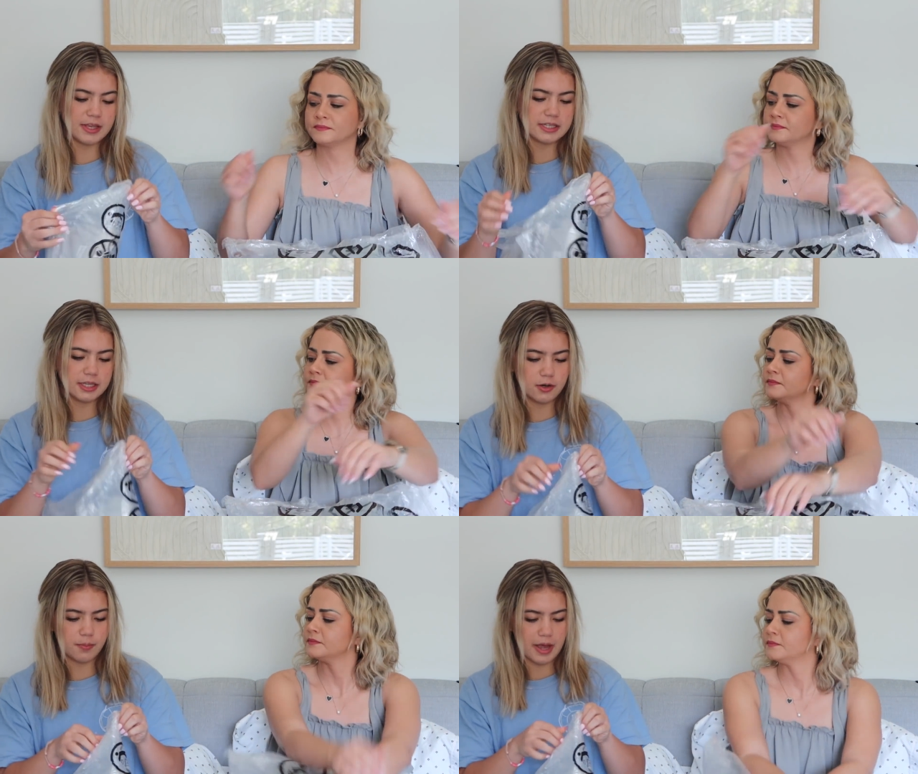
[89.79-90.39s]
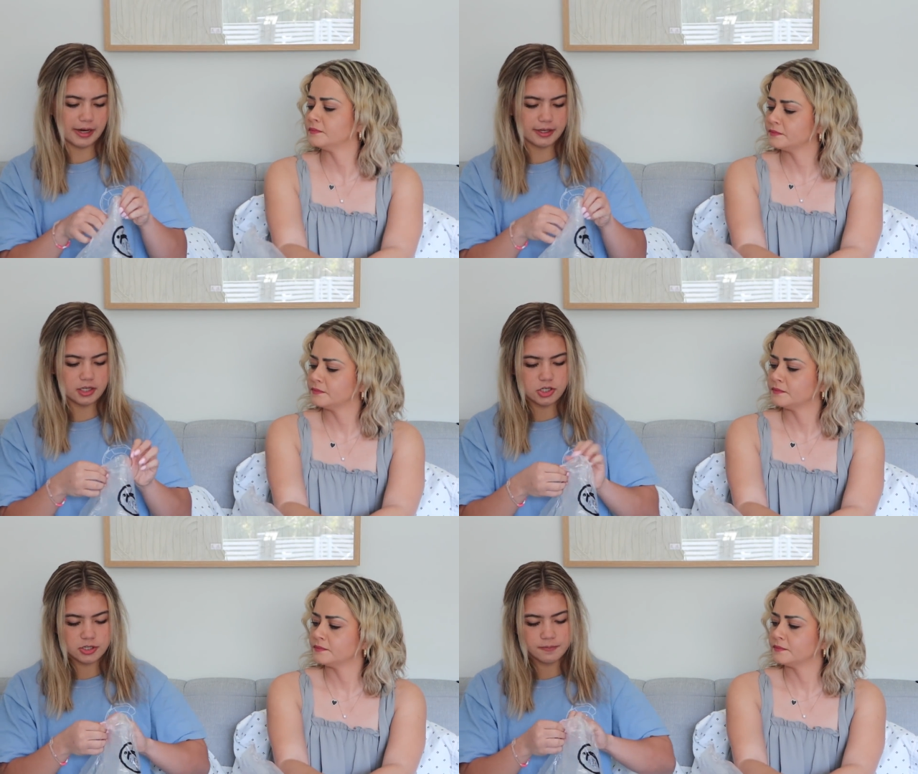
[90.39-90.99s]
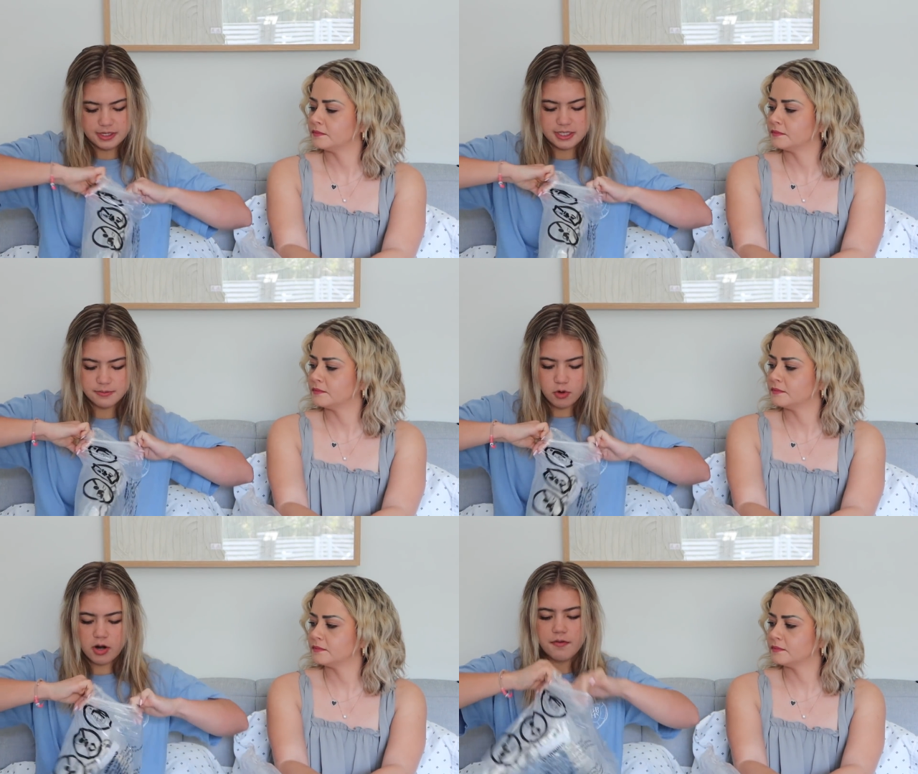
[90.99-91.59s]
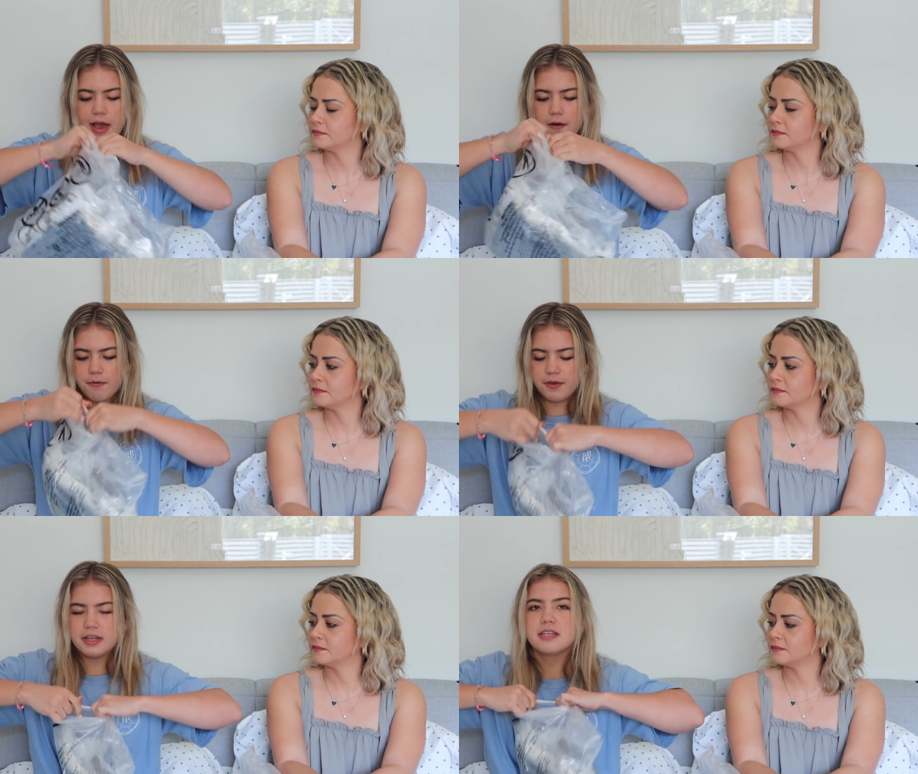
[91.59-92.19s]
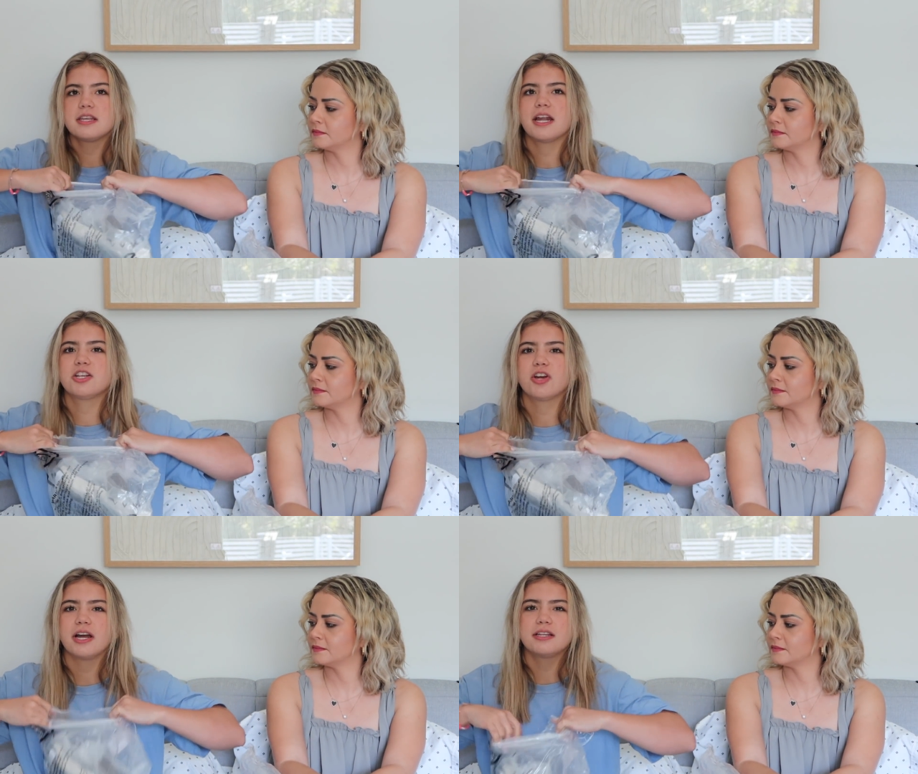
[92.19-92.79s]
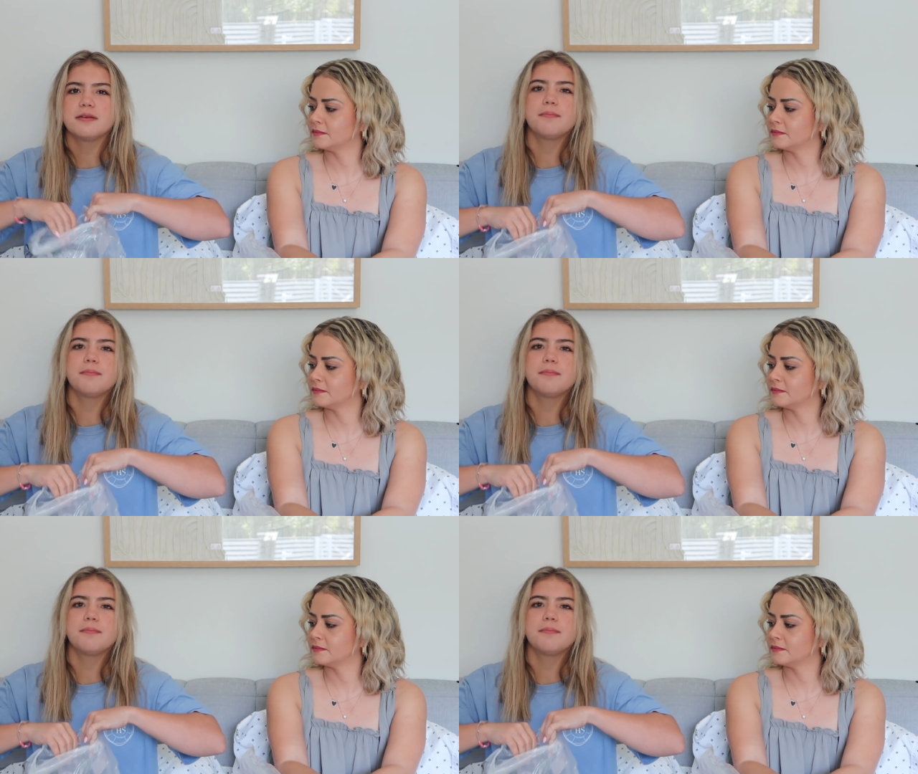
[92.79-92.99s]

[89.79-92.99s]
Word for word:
Speaker 1: this little package. This is more of outfits that I tried to